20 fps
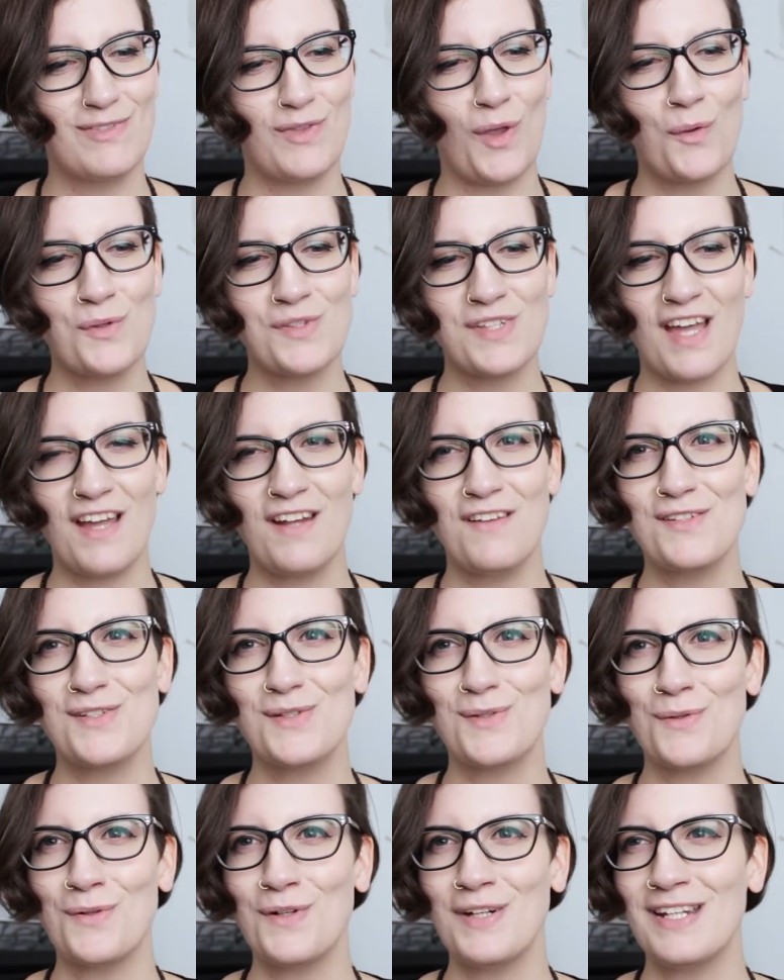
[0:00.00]
those kind of
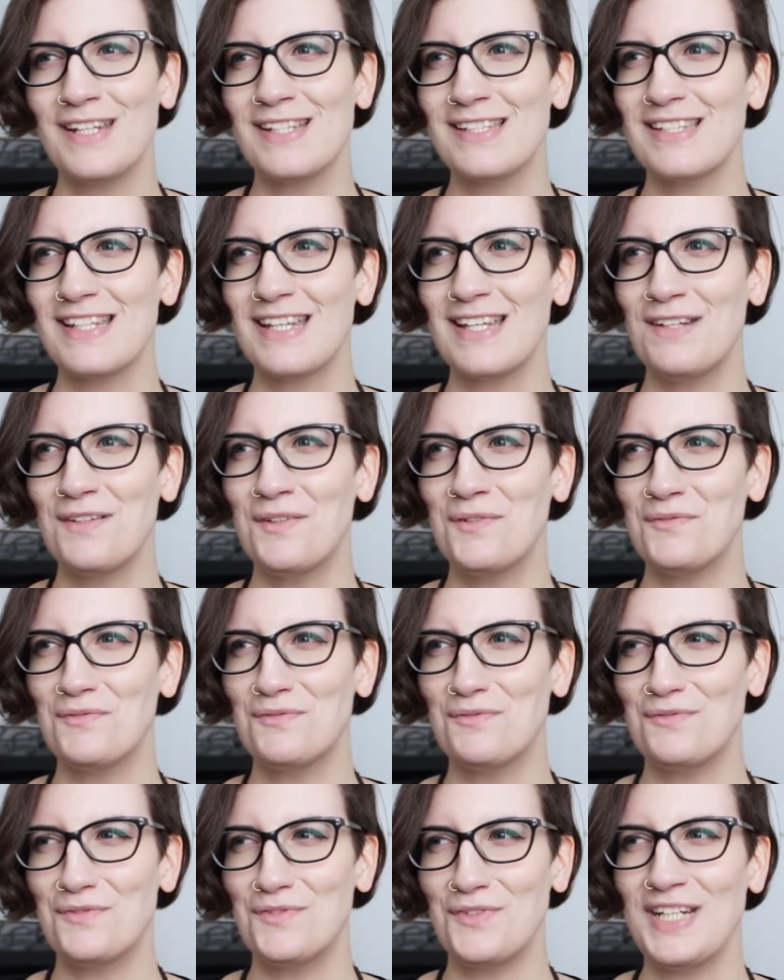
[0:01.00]
stories in a
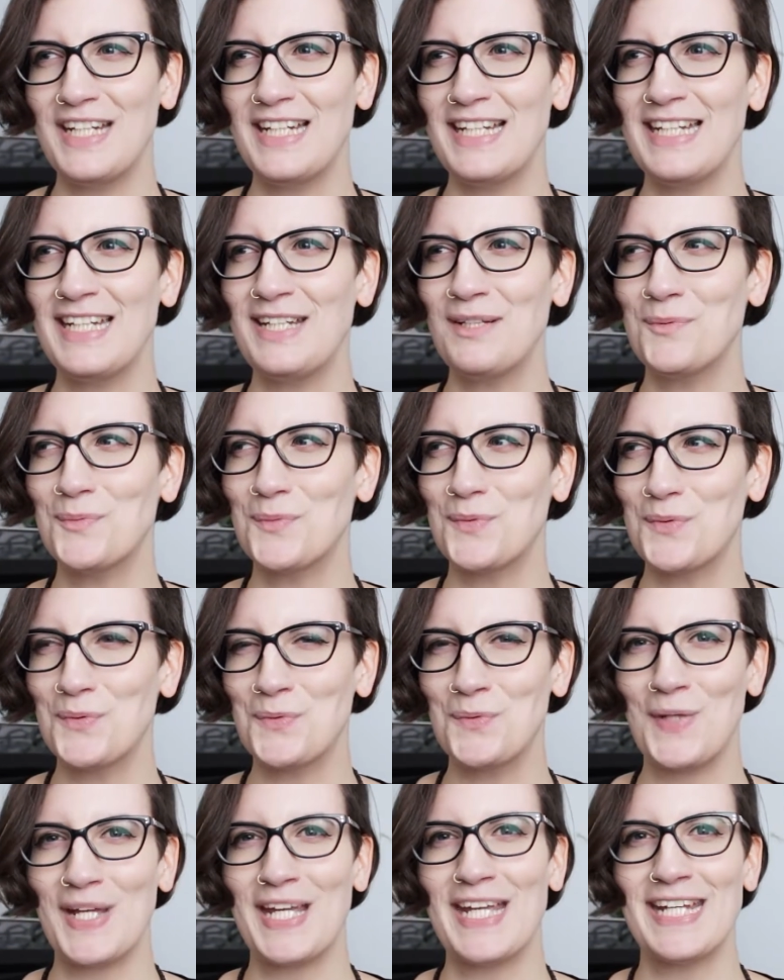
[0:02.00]
really
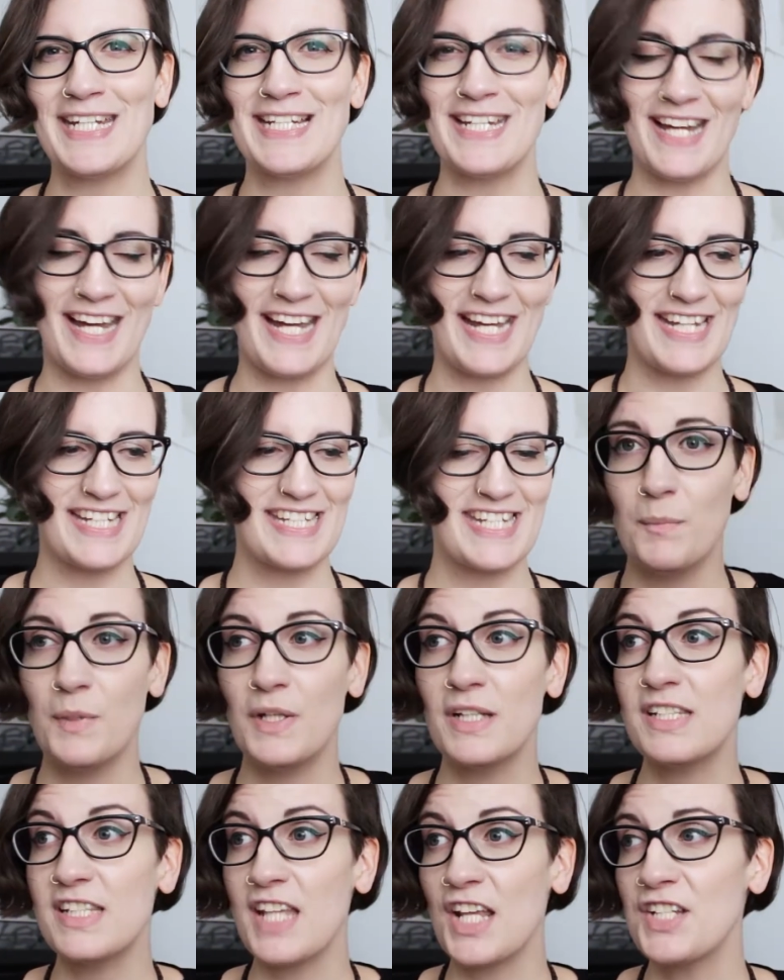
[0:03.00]
weird light.
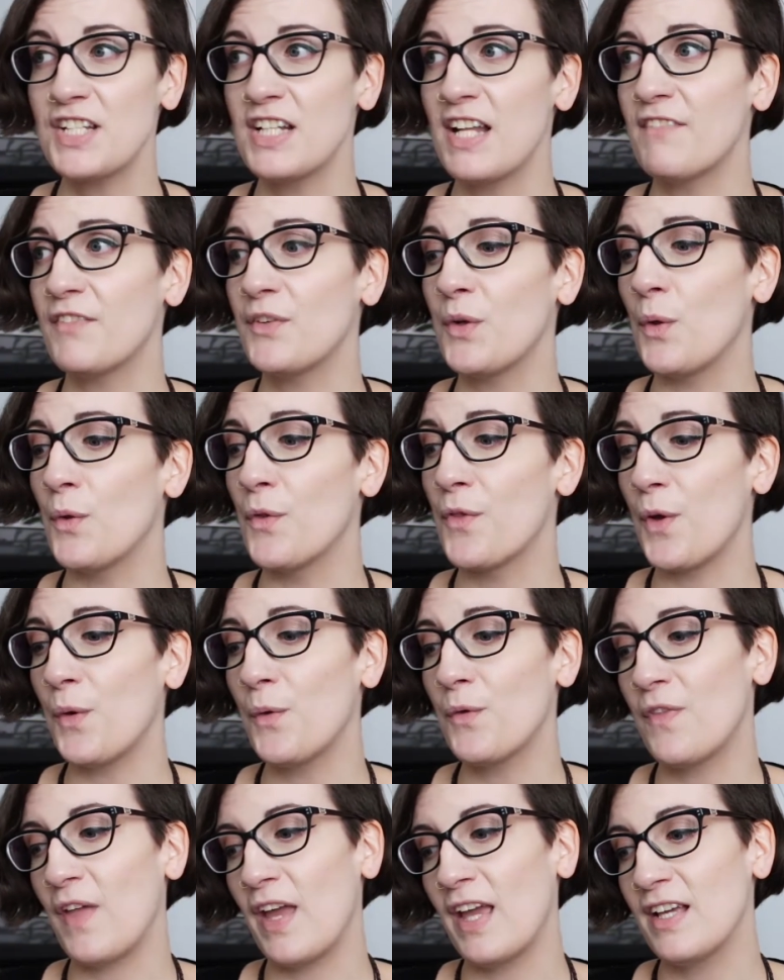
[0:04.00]
But Station 11,
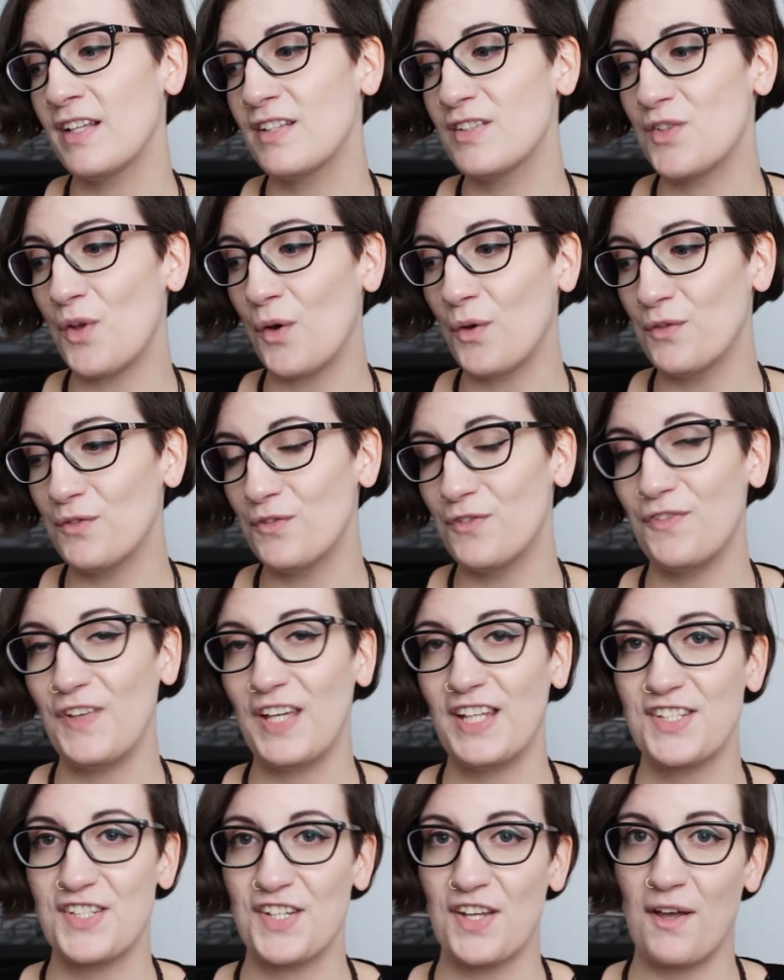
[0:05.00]
although they don't
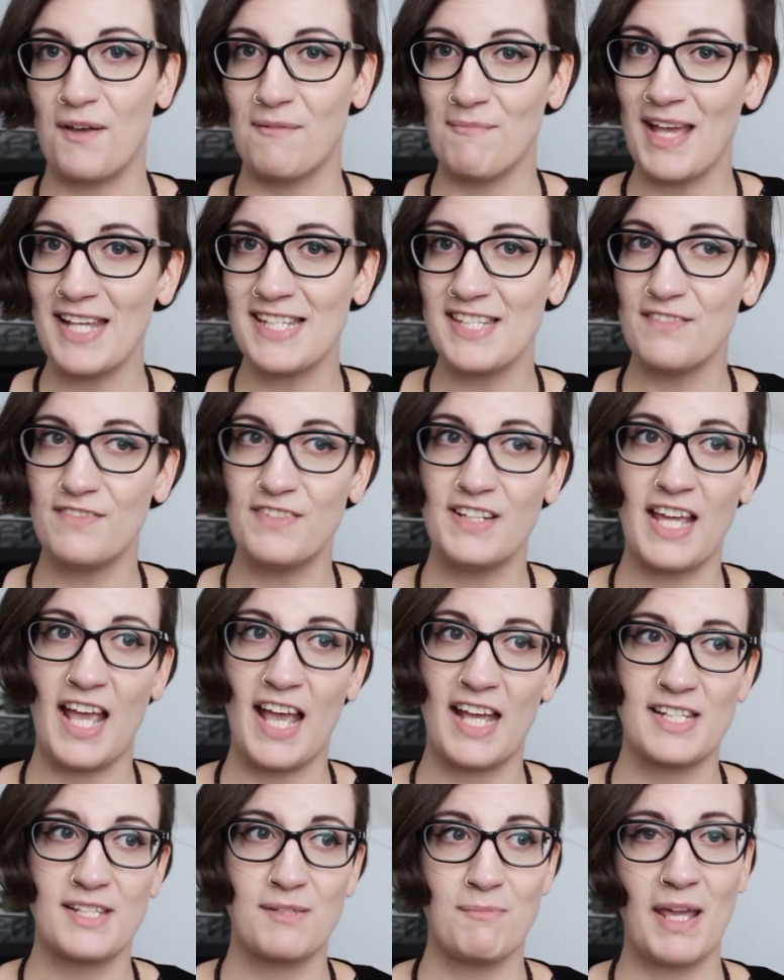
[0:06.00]
feature massively
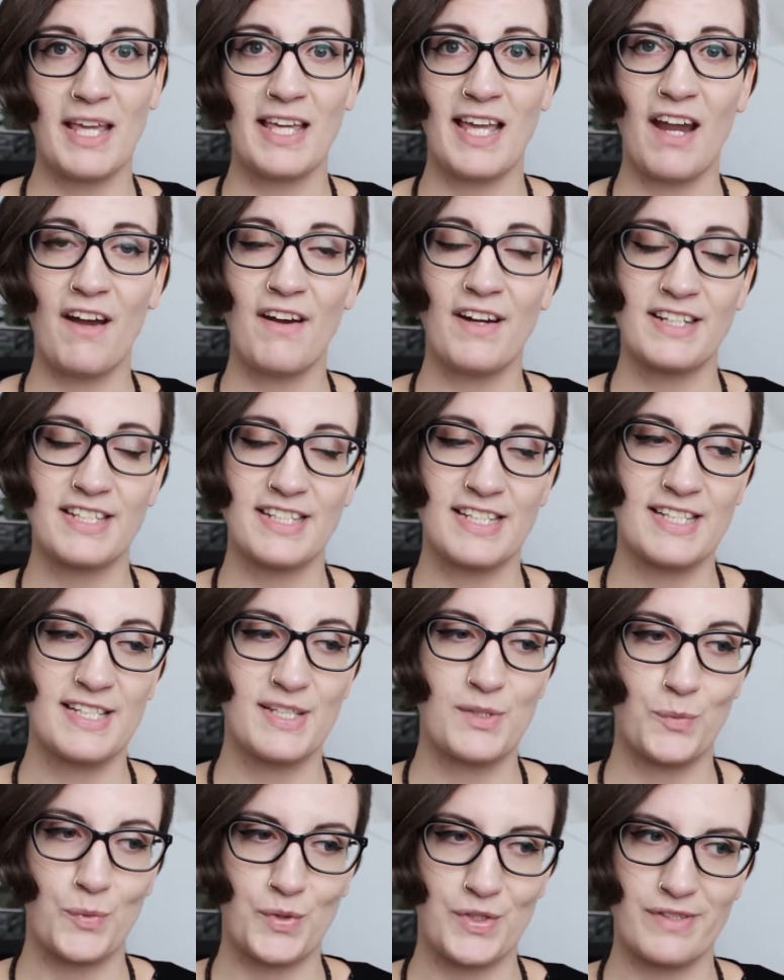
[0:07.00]
as main
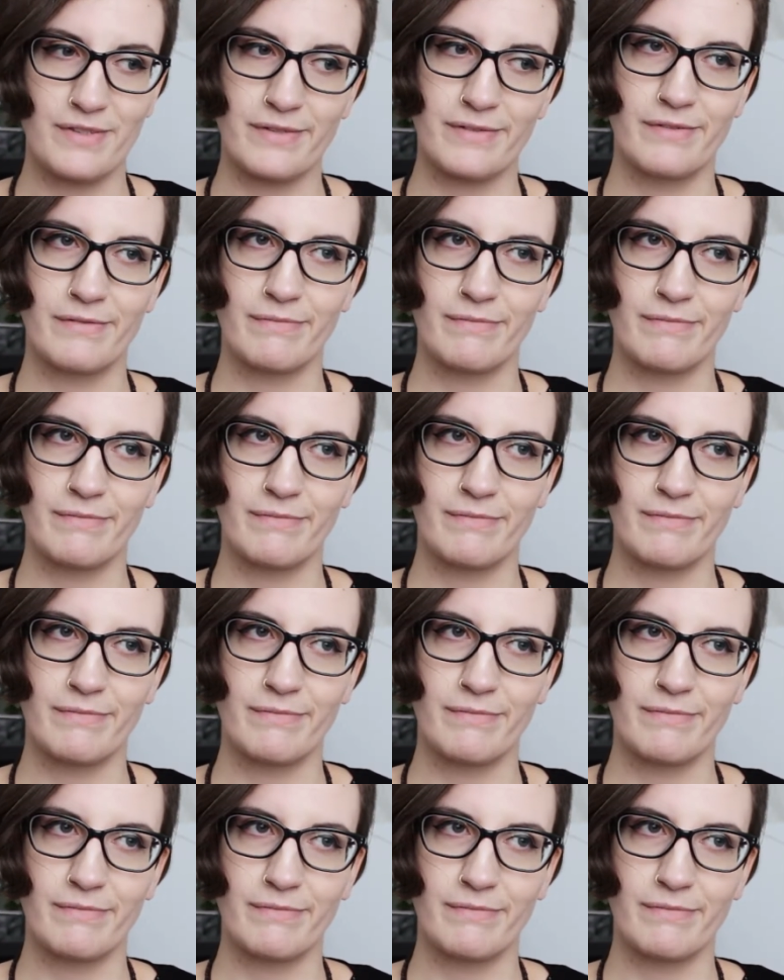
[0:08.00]
characters, which